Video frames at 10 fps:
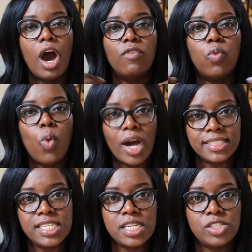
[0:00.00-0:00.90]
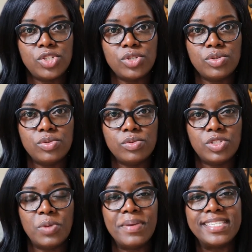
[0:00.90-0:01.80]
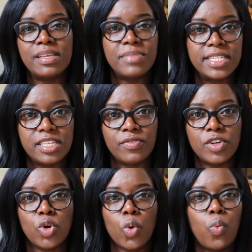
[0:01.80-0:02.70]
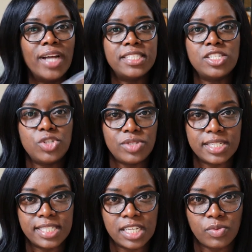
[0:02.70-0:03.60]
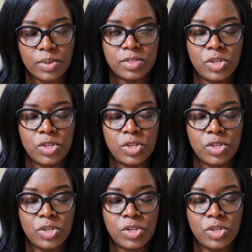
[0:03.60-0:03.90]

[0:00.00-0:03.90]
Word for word: of wanting to to be something different or wanting to success